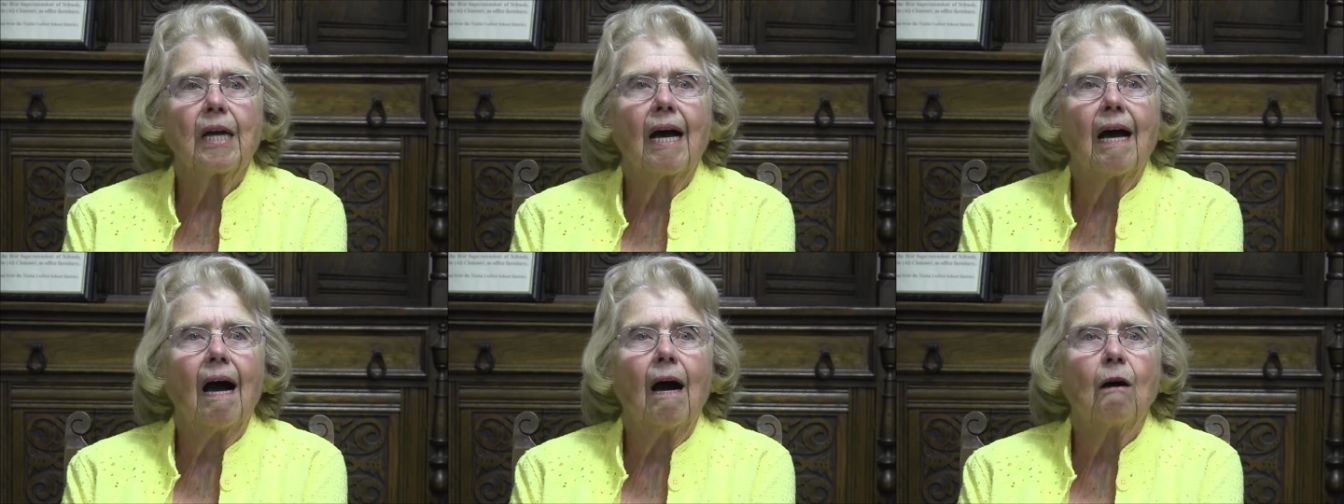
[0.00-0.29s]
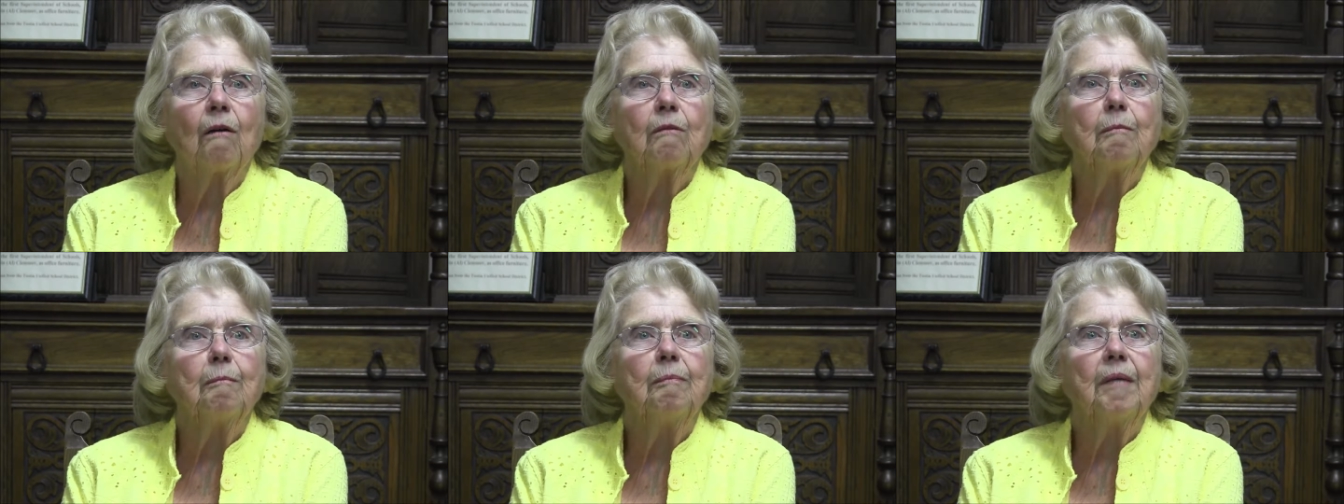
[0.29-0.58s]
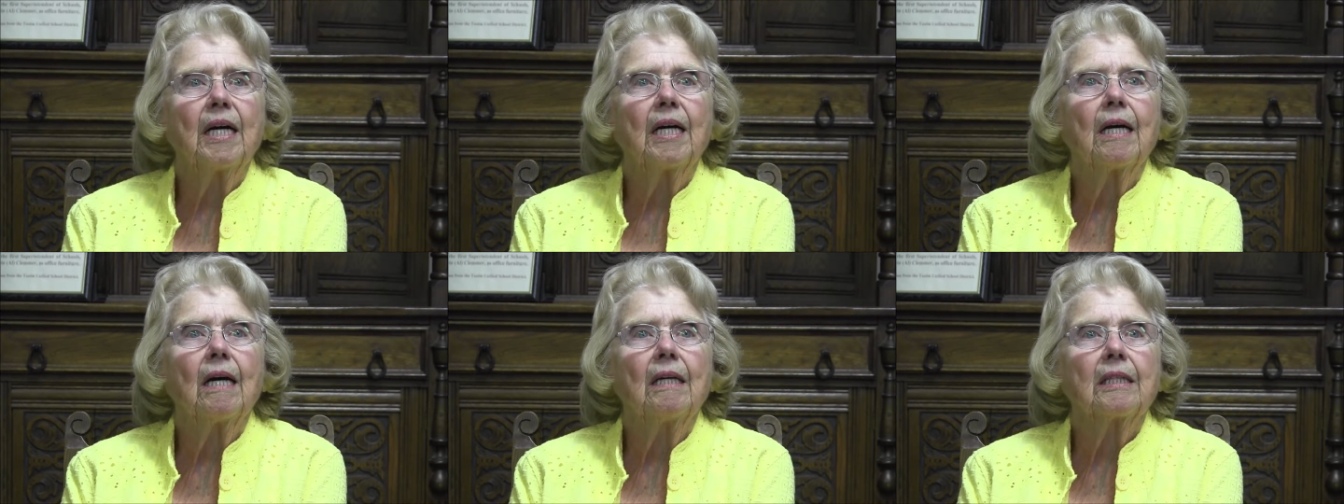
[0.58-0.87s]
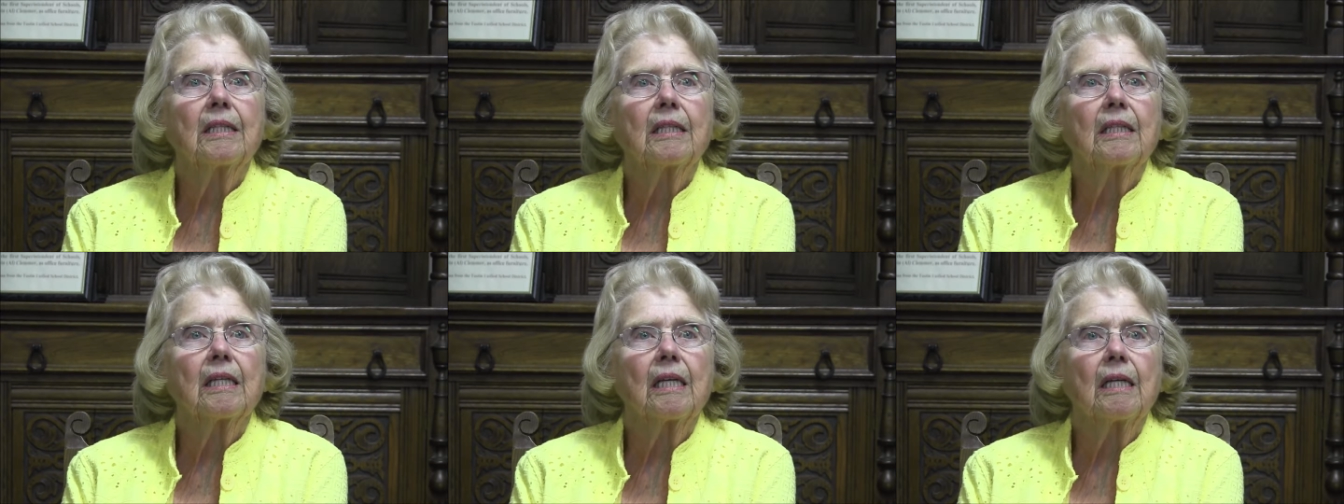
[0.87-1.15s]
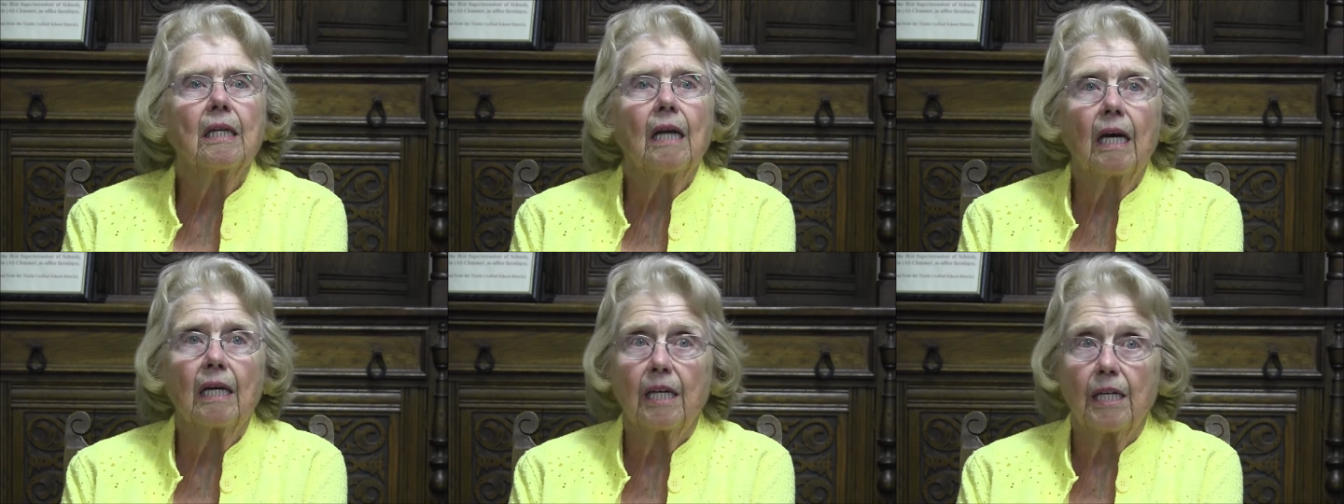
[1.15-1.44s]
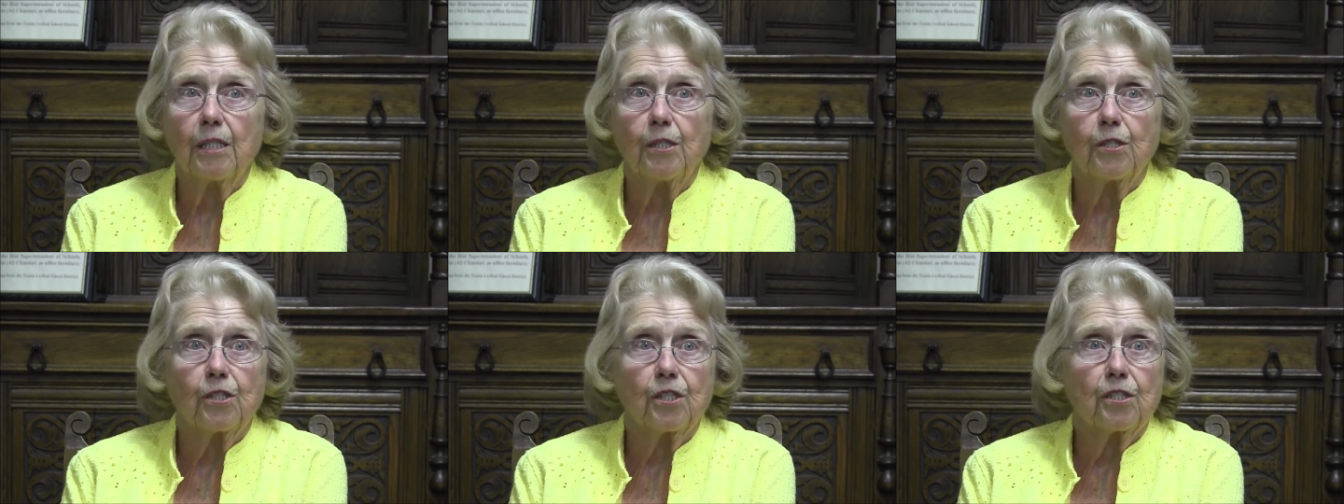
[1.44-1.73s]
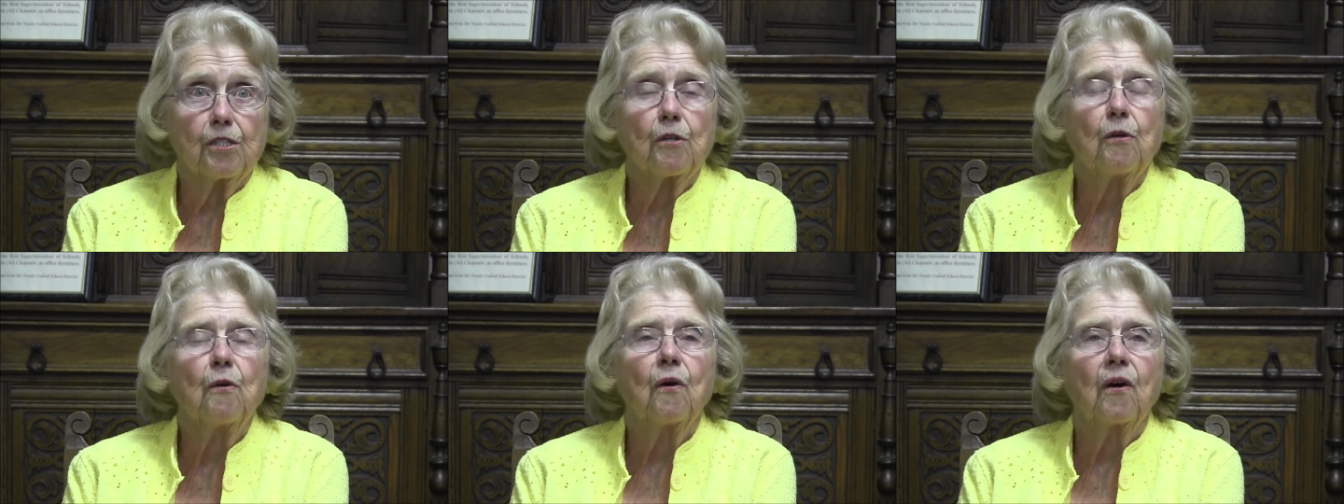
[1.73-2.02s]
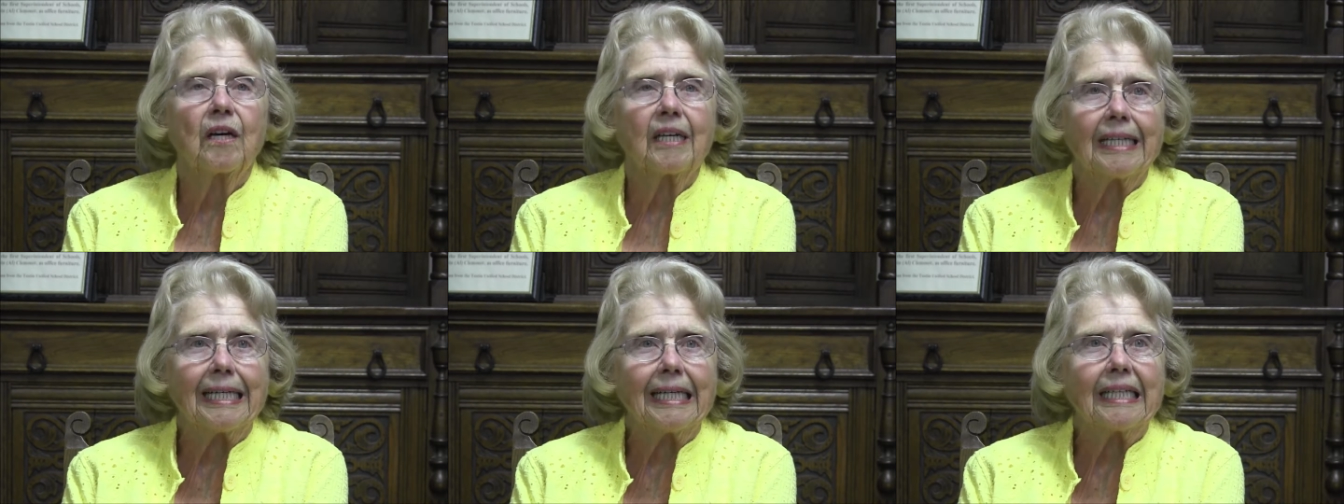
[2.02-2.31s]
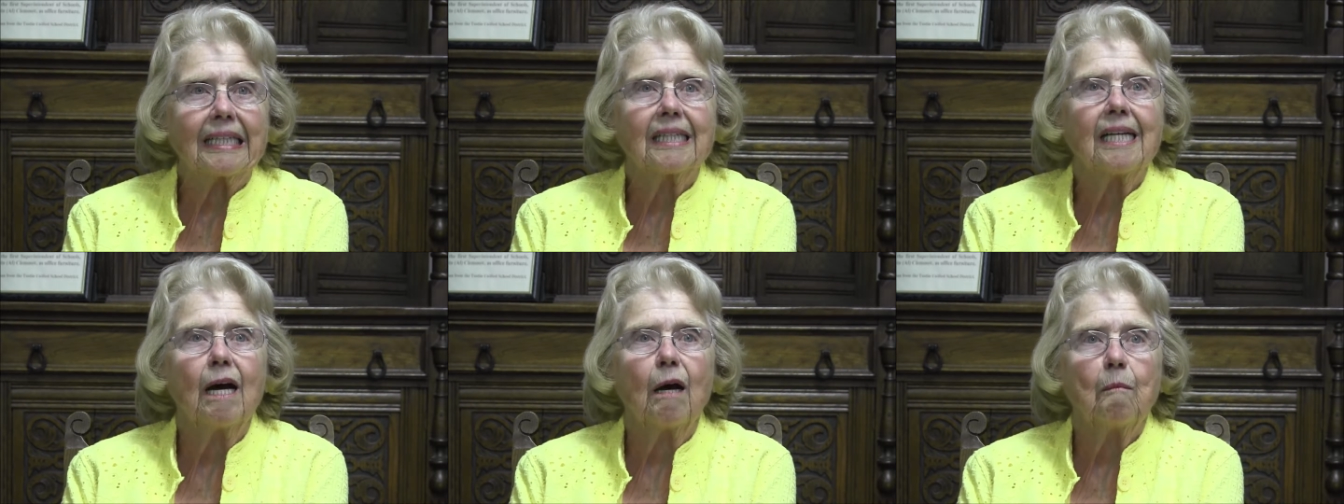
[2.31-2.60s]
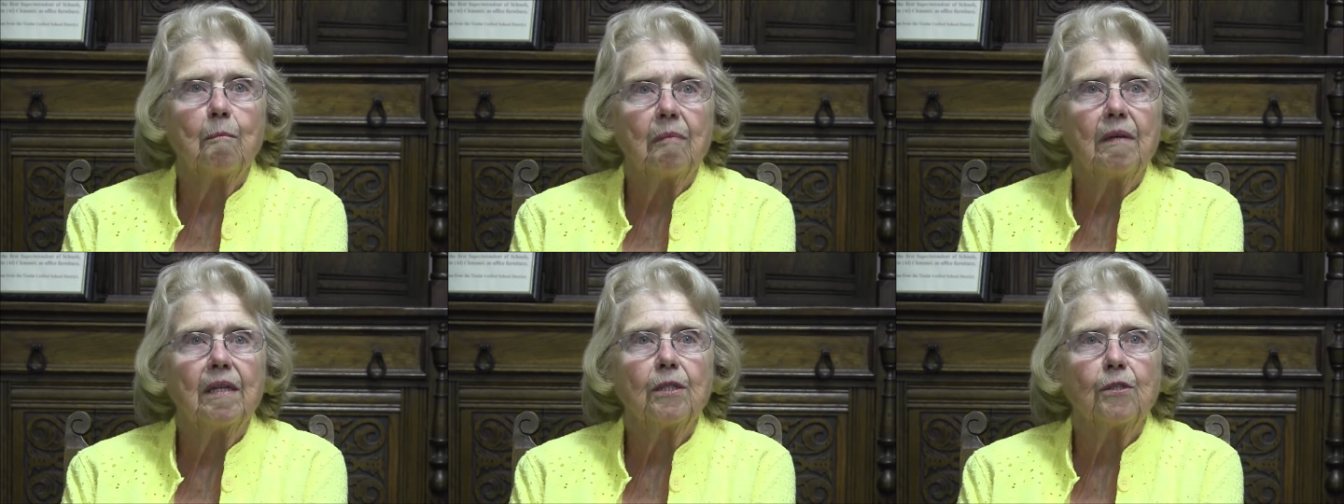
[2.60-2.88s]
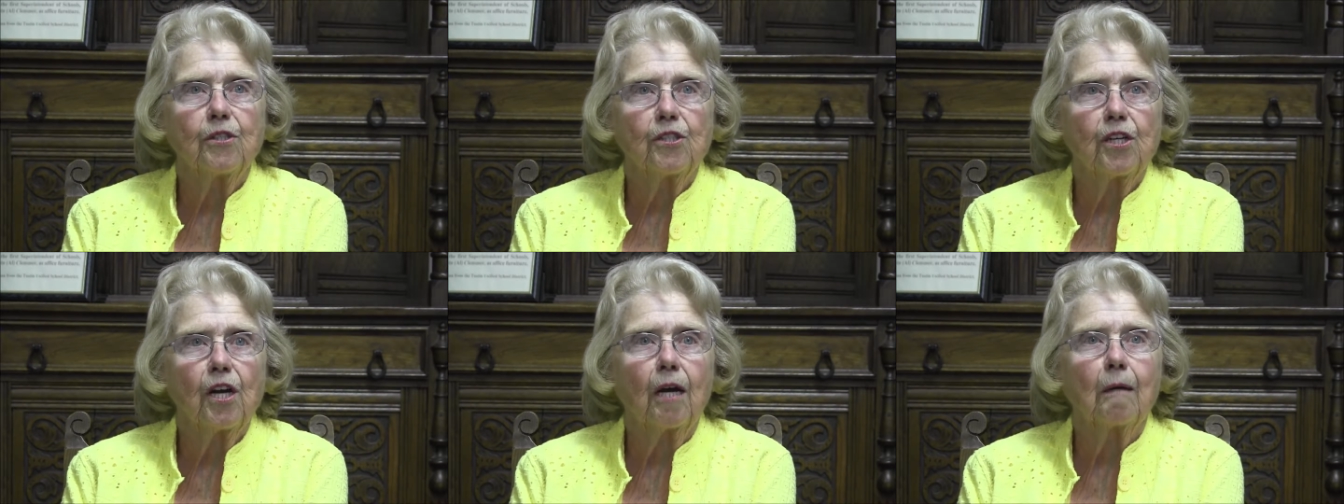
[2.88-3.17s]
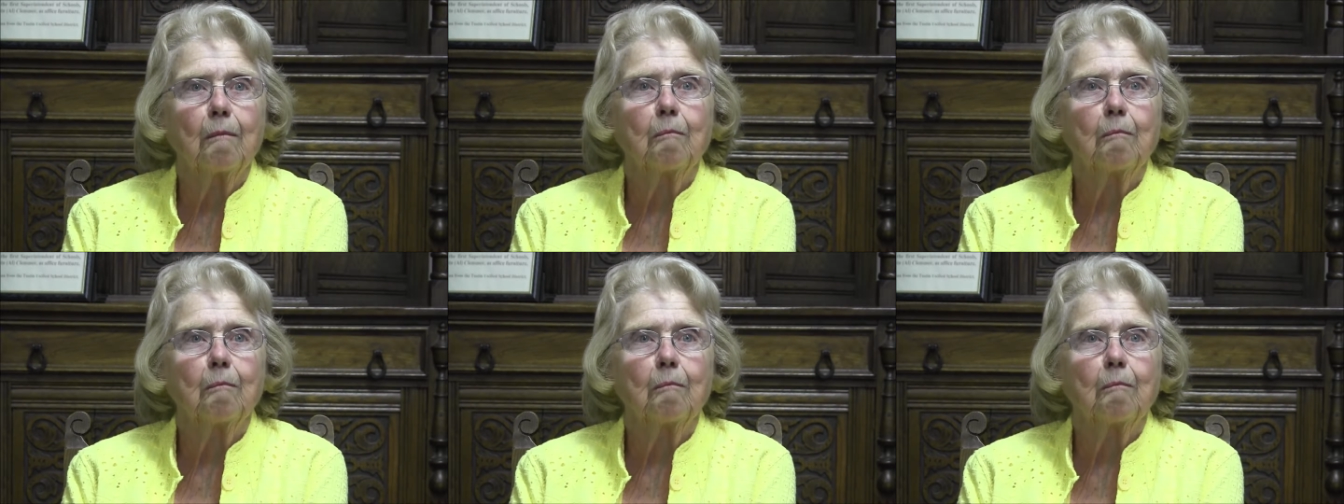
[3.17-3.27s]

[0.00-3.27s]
out because the luggage door had not been shut